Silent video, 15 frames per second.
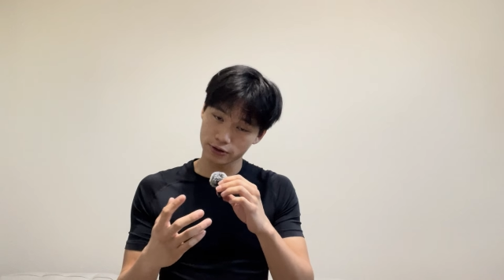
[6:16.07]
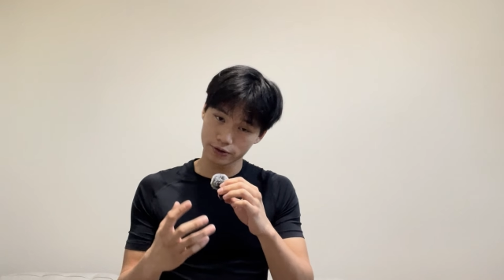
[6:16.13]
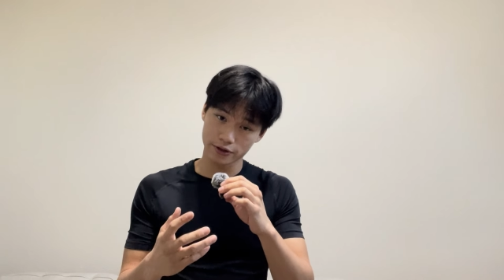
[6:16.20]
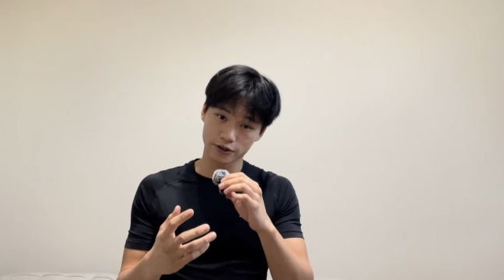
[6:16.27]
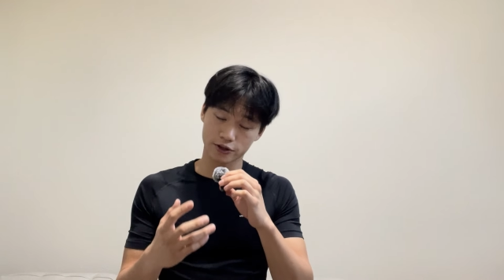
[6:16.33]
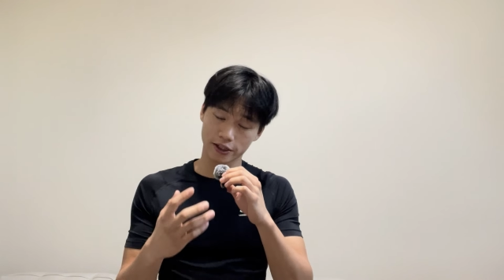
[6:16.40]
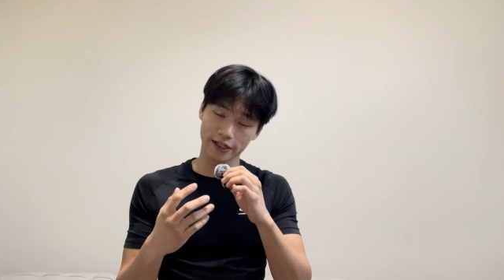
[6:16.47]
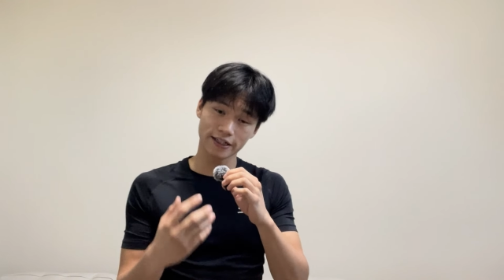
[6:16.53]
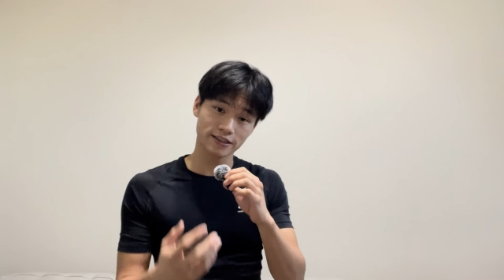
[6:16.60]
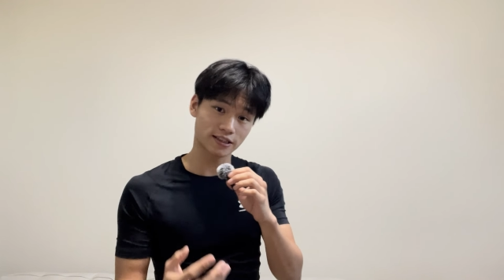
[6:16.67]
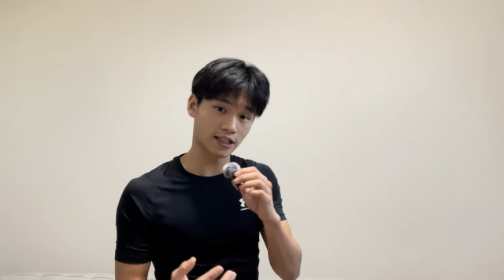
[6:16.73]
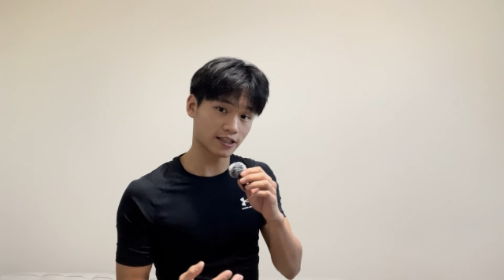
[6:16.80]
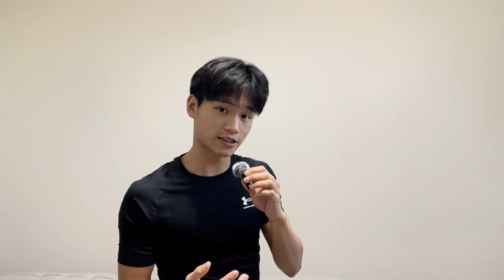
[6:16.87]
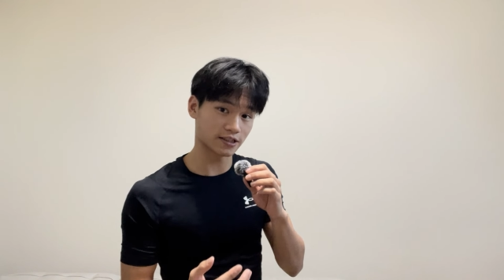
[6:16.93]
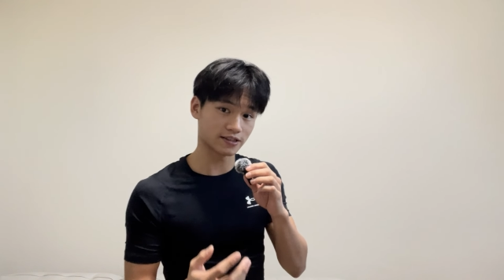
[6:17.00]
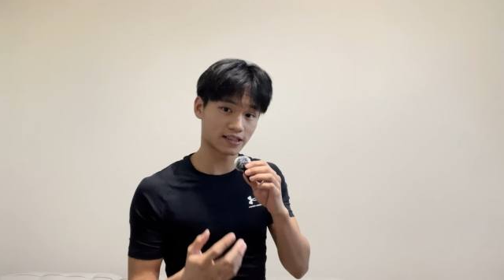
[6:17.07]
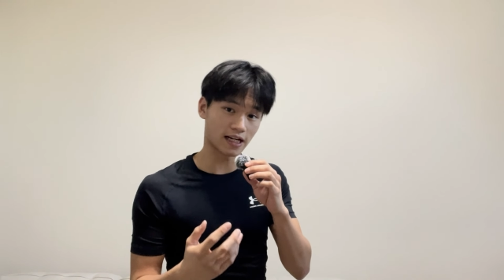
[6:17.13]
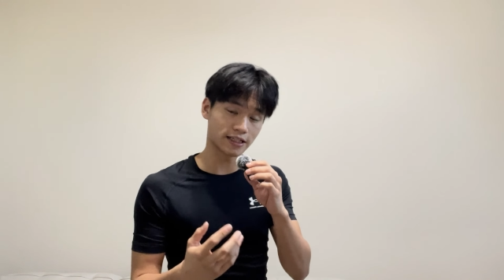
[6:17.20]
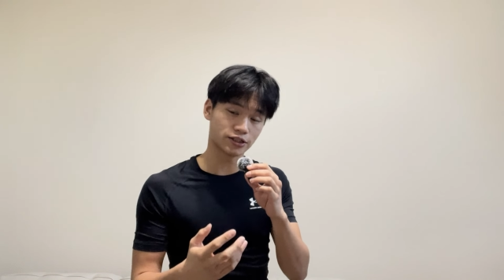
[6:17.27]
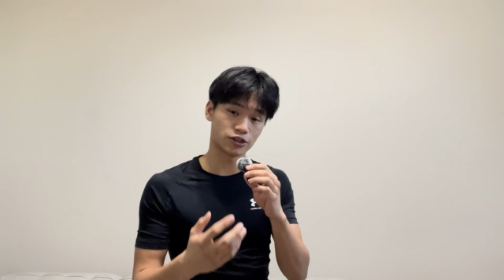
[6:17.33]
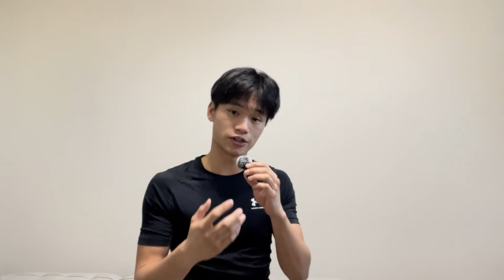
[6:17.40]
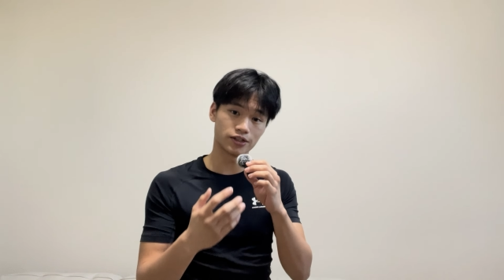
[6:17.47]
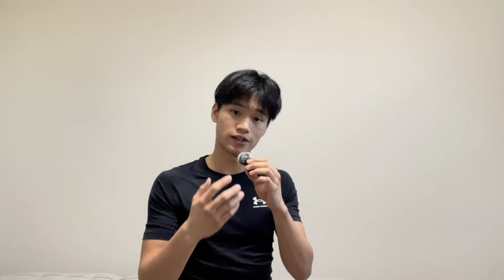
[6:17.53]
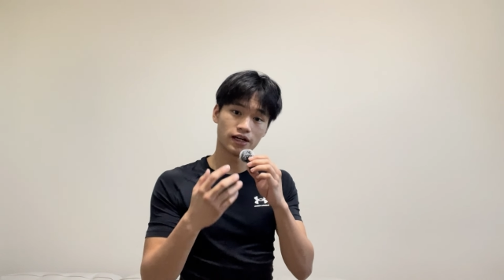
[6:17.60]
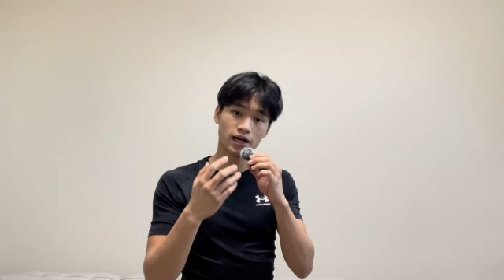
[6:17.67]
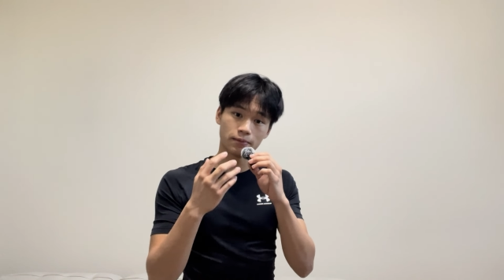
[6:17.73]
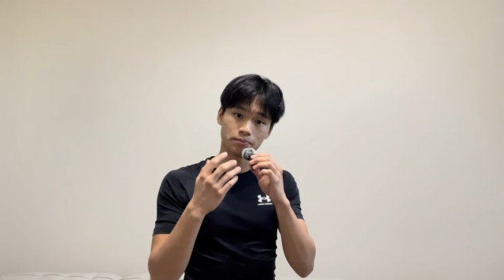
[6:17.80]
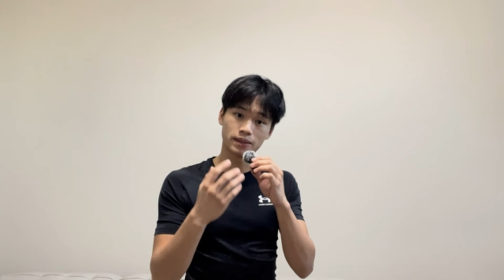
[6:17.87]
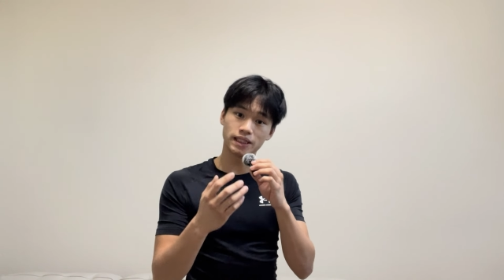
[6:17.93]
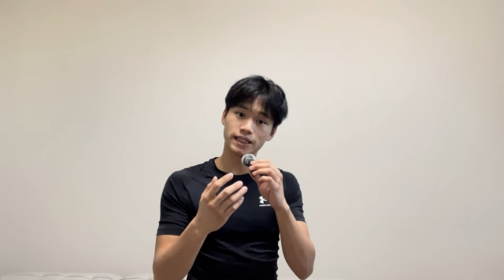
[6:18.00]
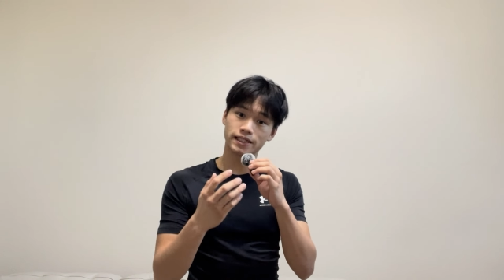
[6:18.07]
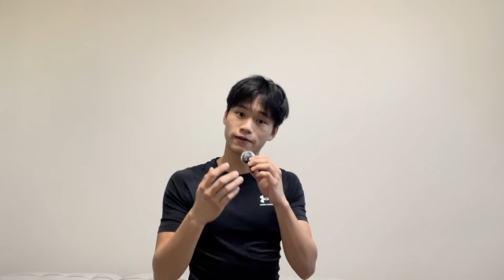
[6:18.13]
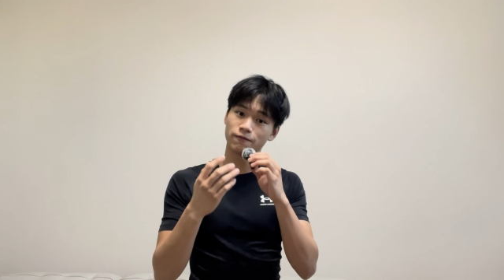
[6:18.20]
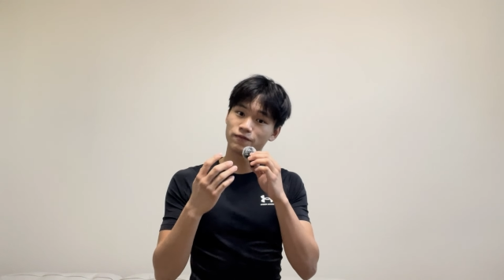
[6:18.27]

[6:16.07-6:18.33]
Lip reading: doing your training sessions at your peak